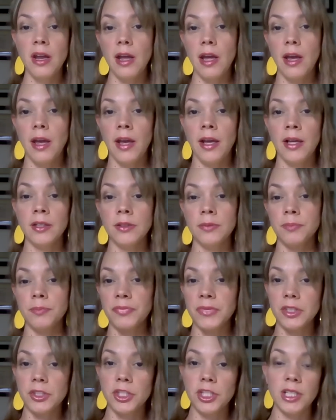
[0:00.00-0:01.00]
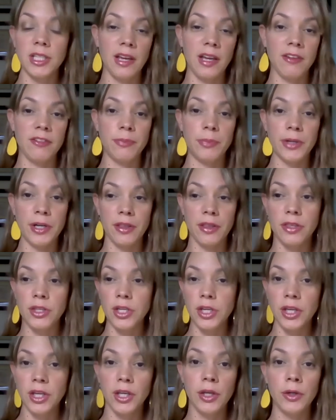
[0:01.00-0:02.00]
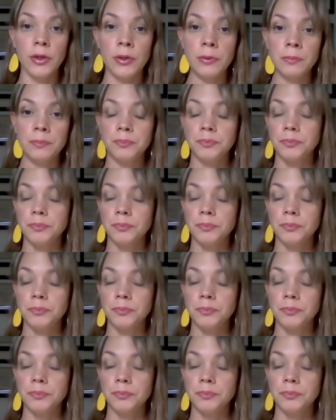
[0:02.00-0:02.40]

and she gave birth to you,